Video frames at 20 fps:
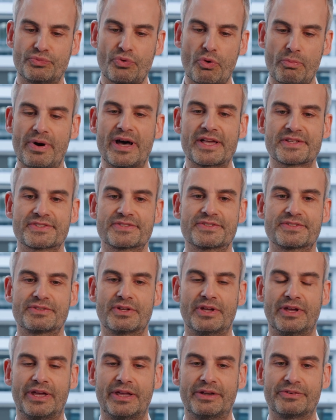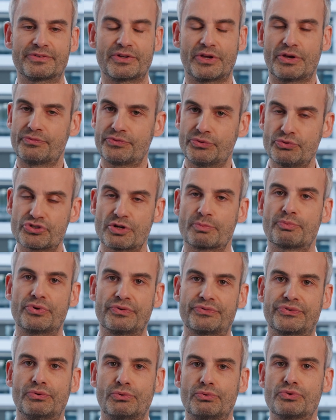robust and
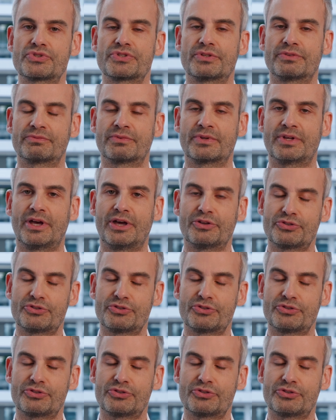future-proof solution